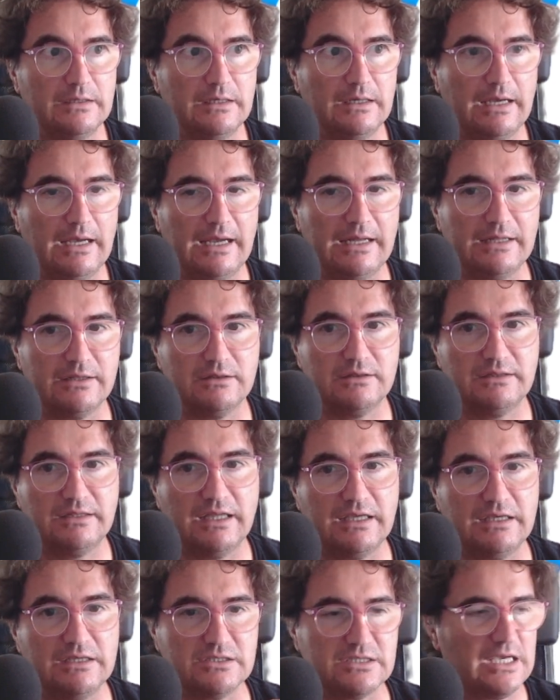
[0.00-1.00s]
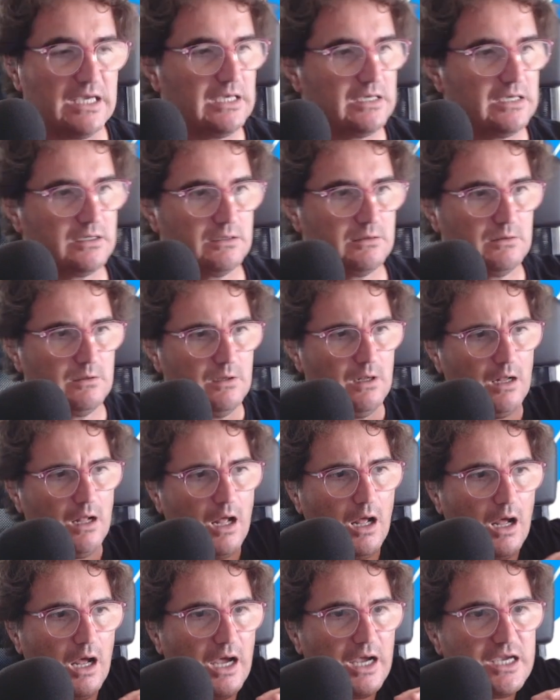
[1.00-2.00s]
and they take
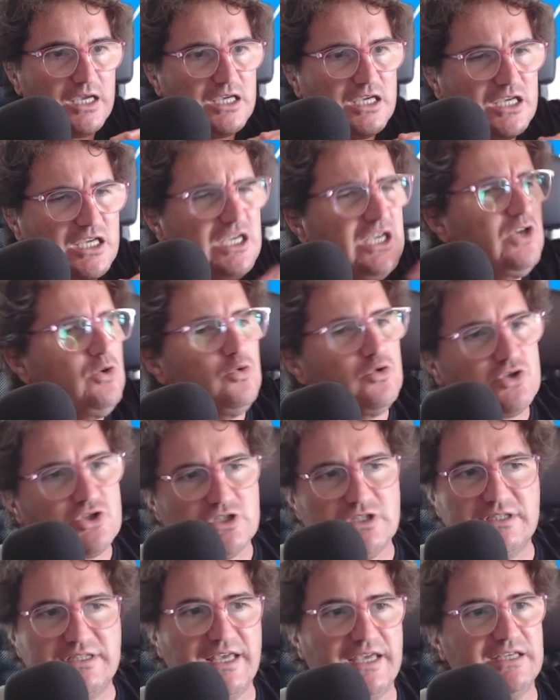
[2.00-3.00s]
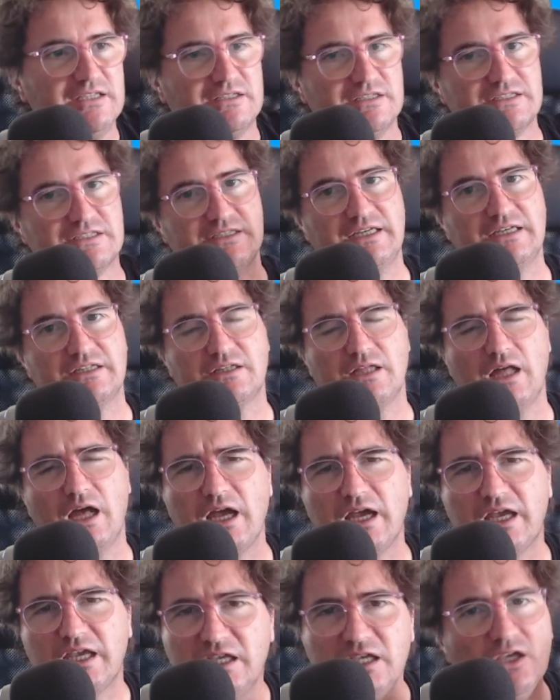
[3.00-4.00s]
a huge data set, a
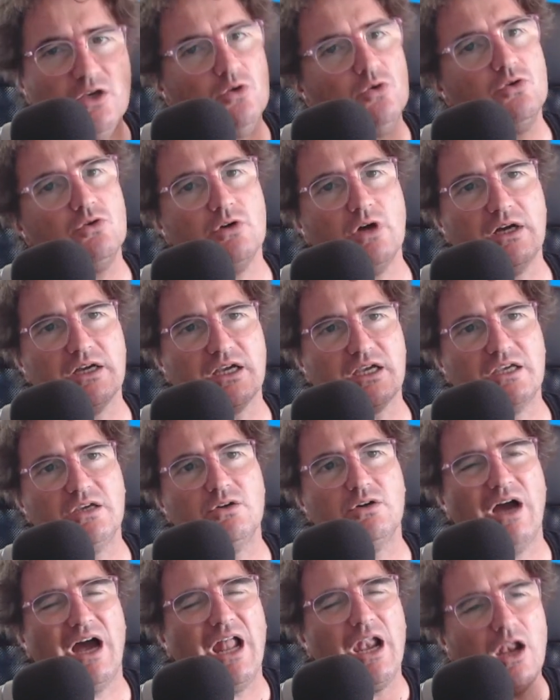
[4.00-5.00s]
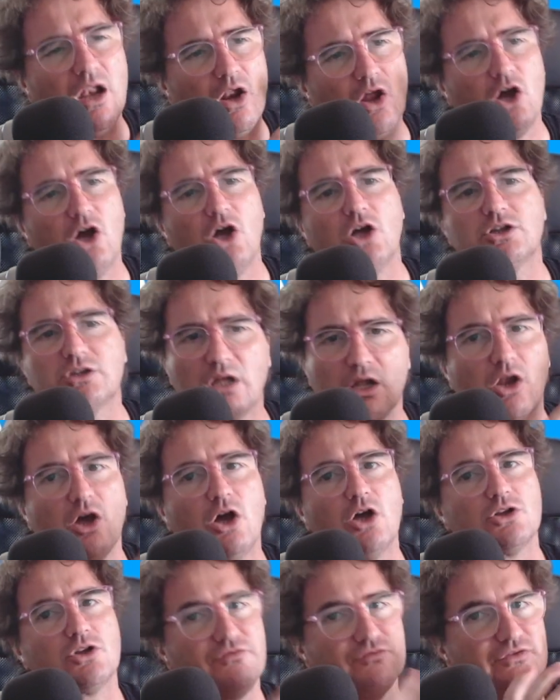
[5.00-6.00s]

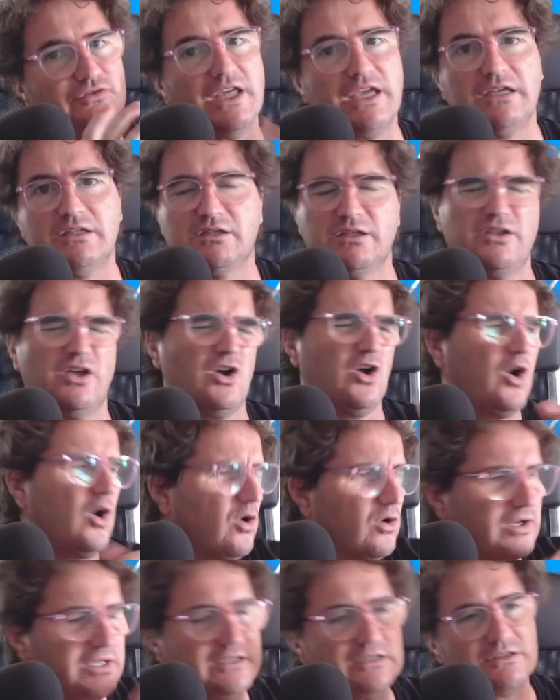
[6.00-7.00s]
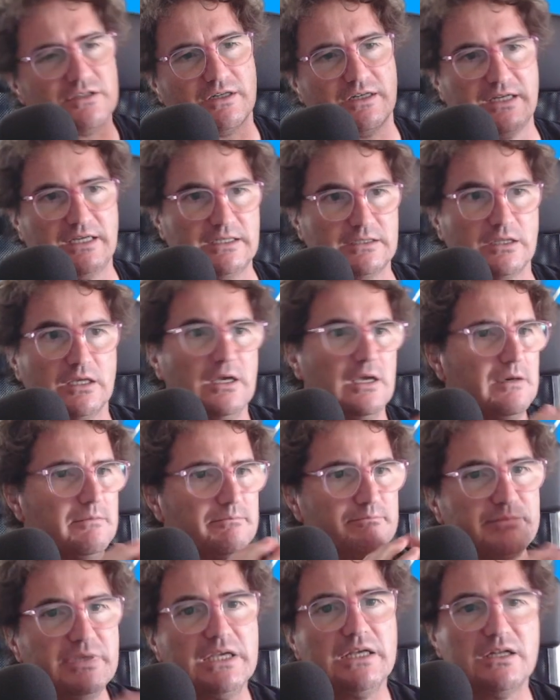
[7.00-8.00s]
lot of data, the whole internet,
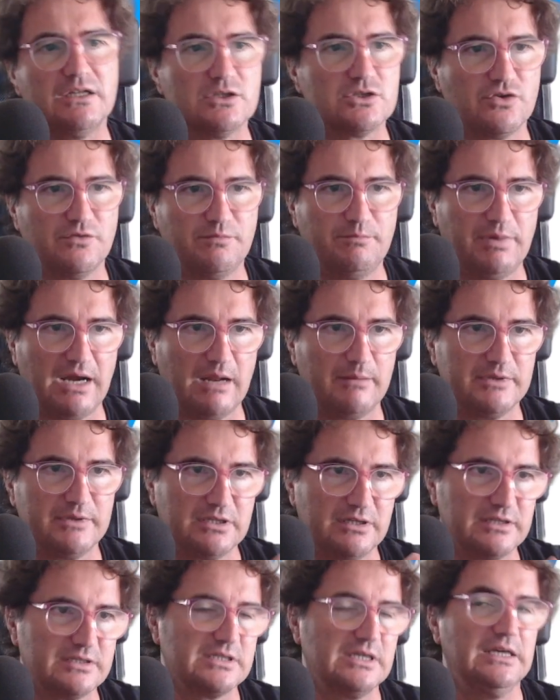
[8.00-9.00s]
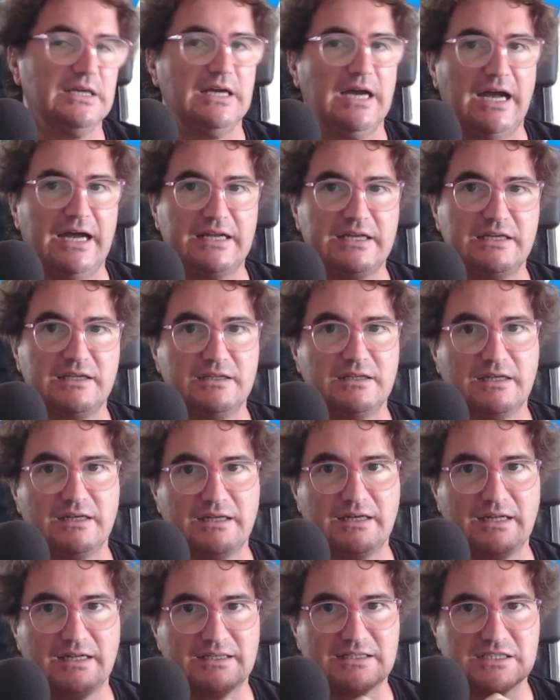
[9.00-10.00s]
billions of parameters, and in
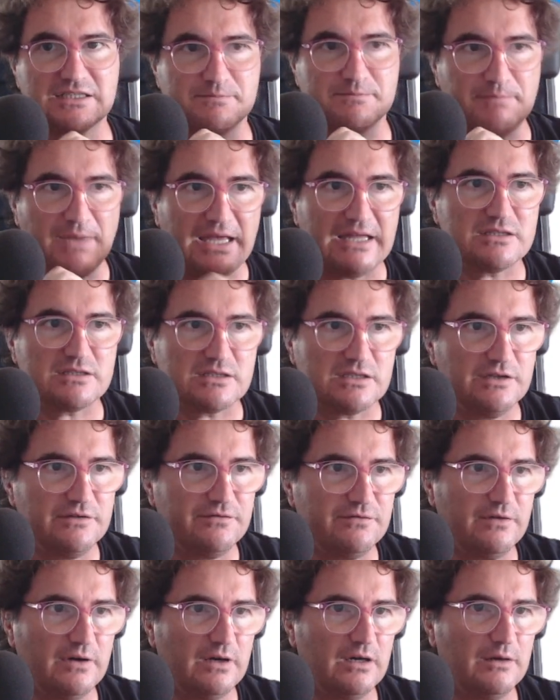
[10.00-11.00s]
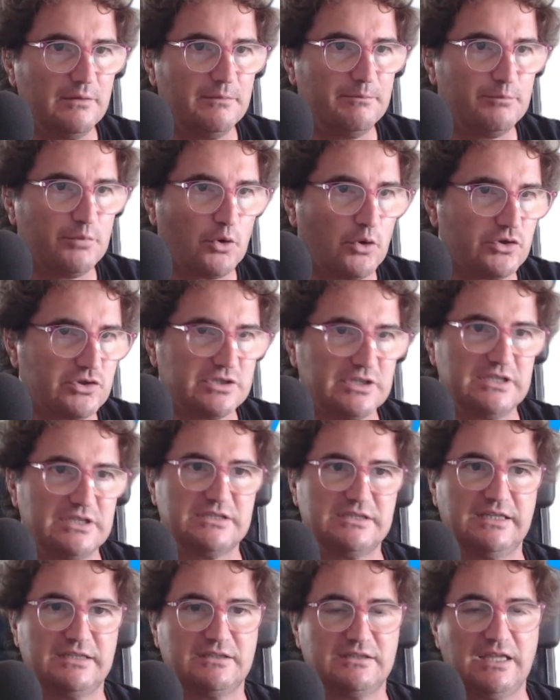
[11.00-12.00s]
an expensive process
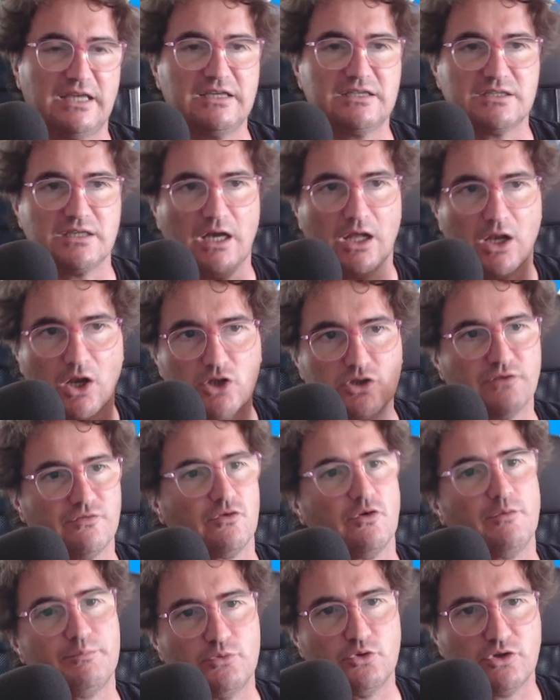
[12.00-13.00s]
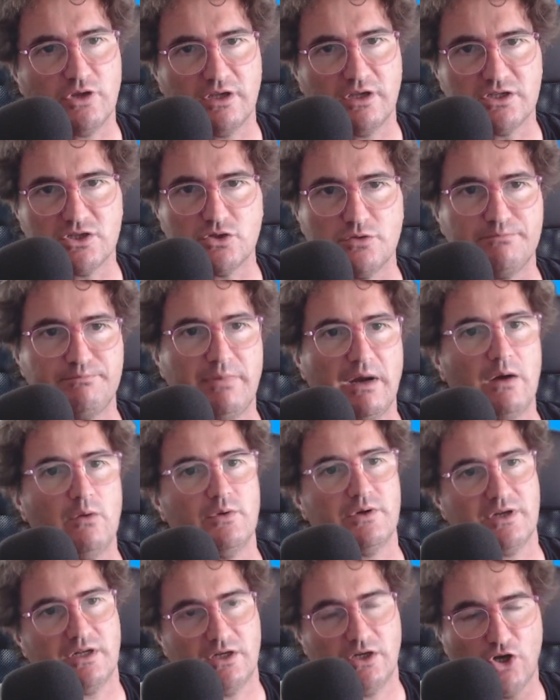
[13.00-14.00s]
that takes a lot of computation
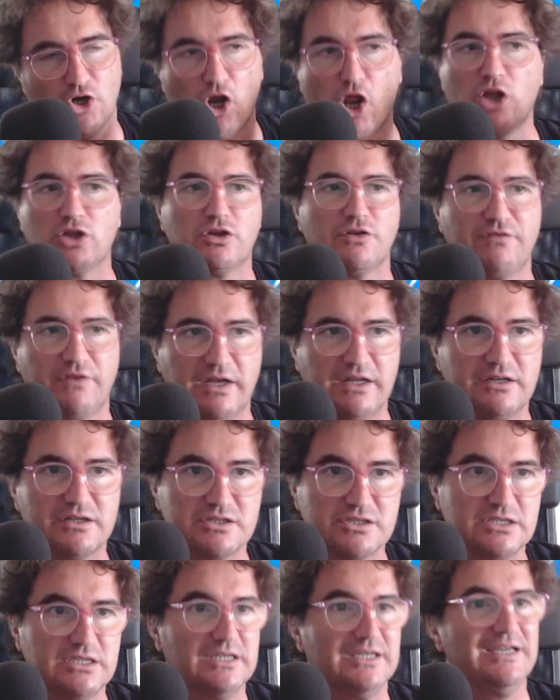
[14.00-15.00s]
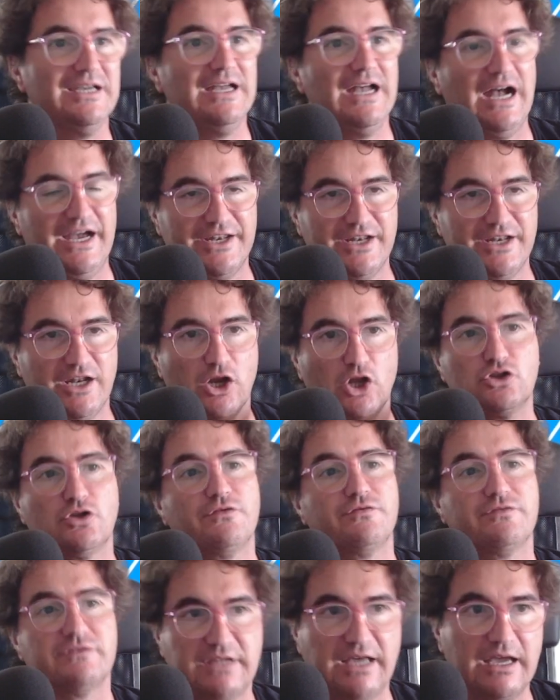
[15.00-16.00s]
power and a lot of energy and a lot
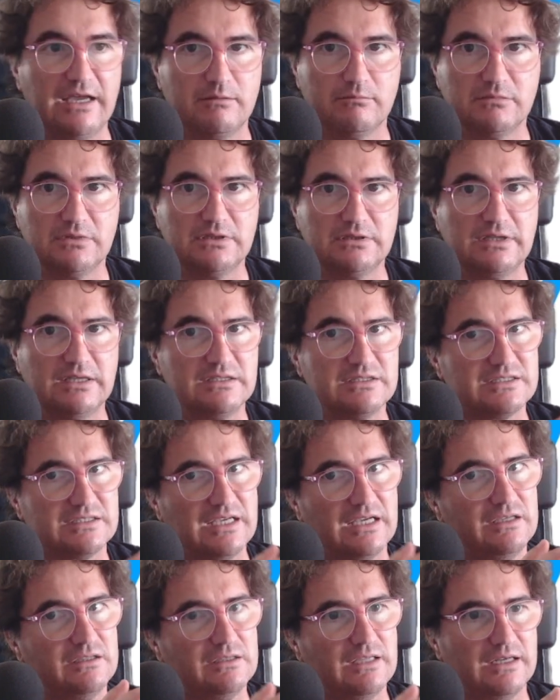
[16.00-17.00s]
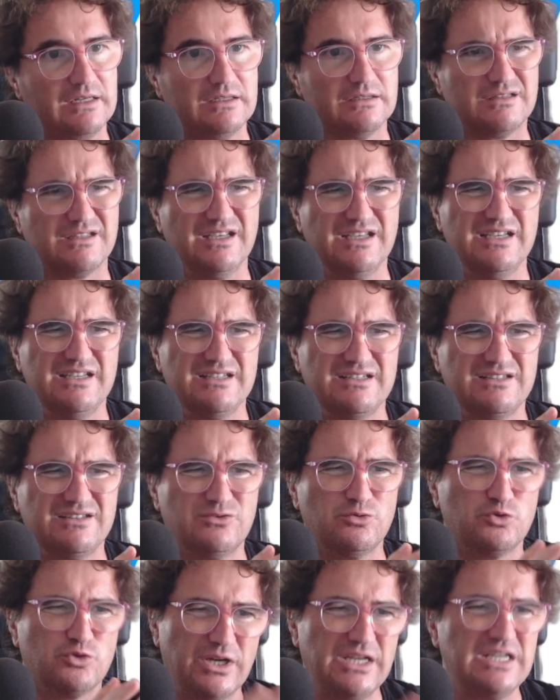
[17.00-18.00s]
of time. They say that
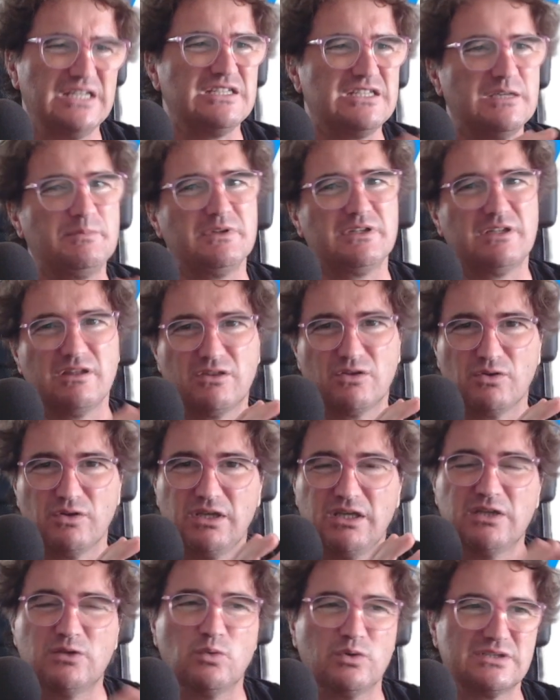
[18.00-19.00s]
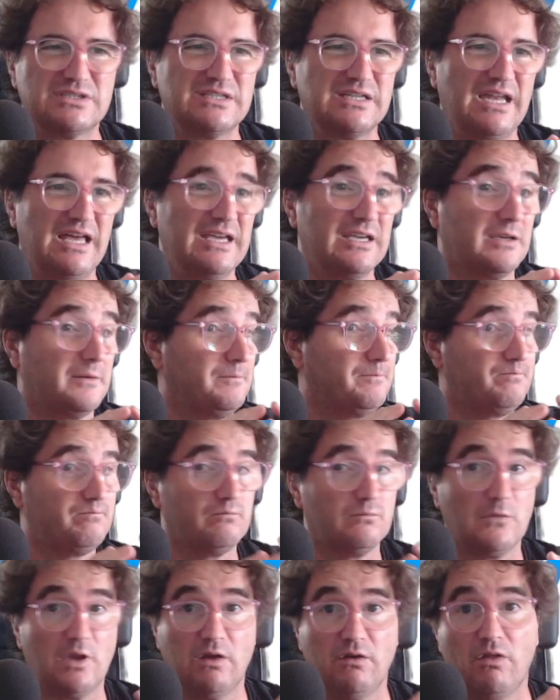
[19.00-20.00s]
to train GPT-3, it was like
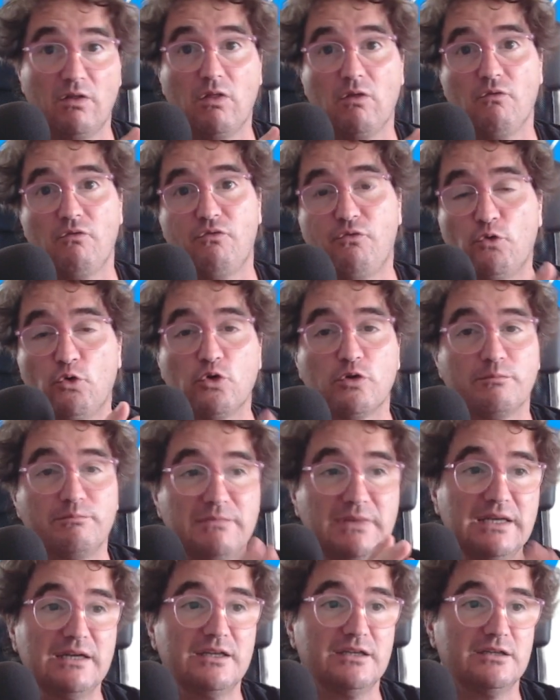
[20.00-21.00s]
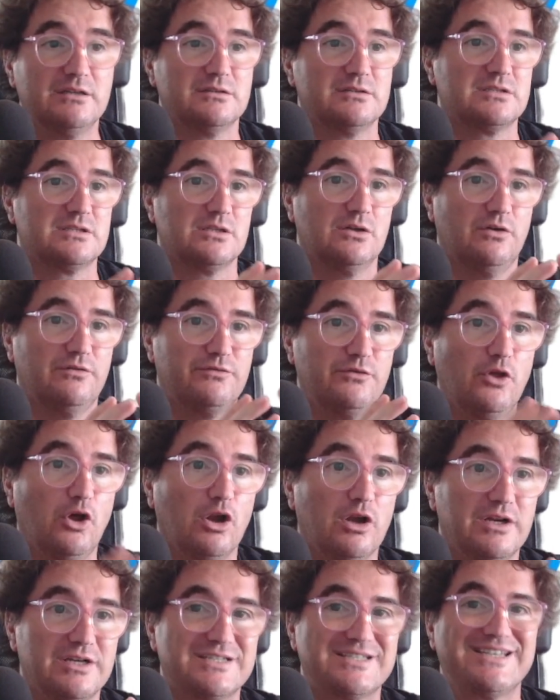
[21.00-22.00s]
$4 million
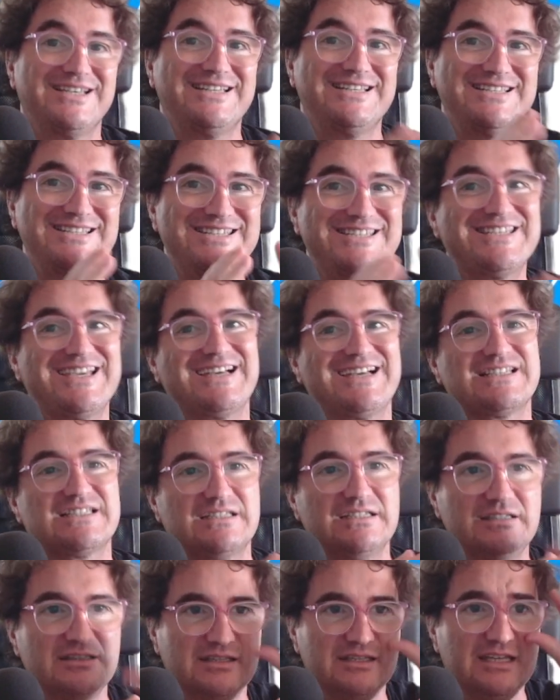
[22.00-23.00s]
just in the